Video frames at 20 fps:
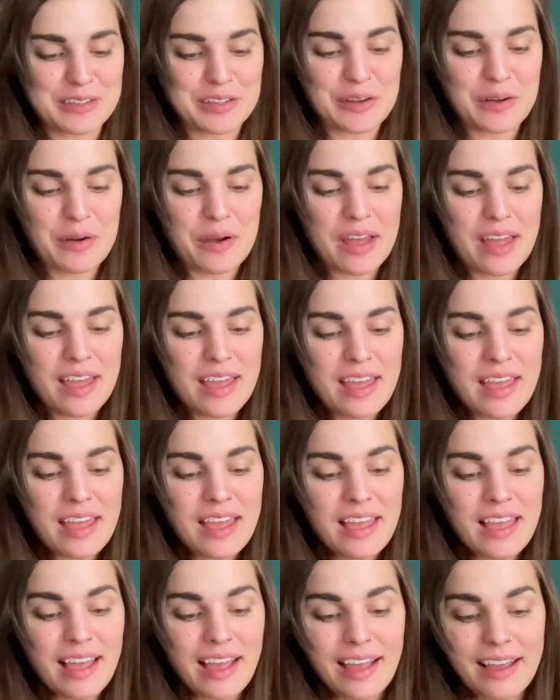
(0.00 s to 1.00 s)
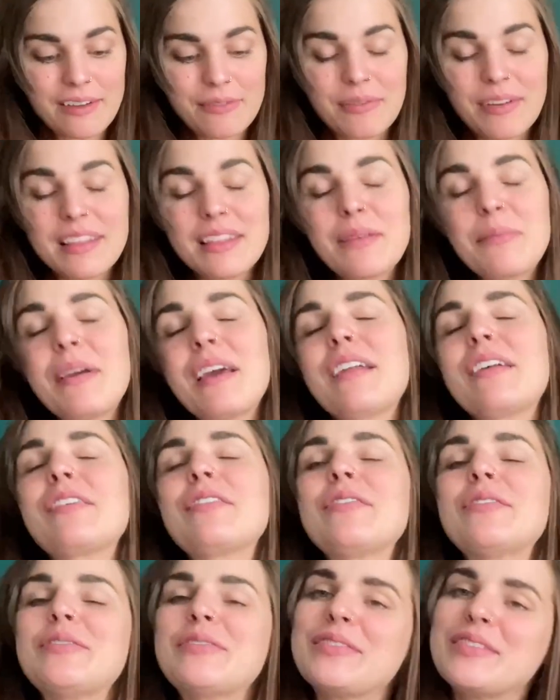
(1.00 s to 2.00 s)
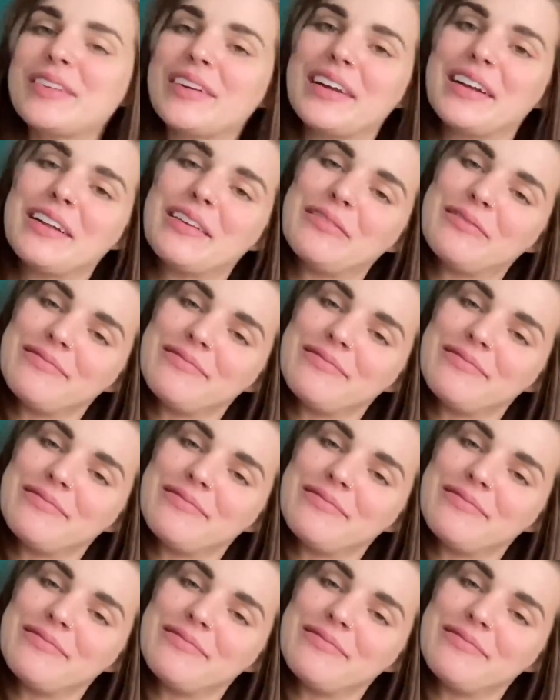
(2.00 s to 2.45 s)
So I read the pattern closer, and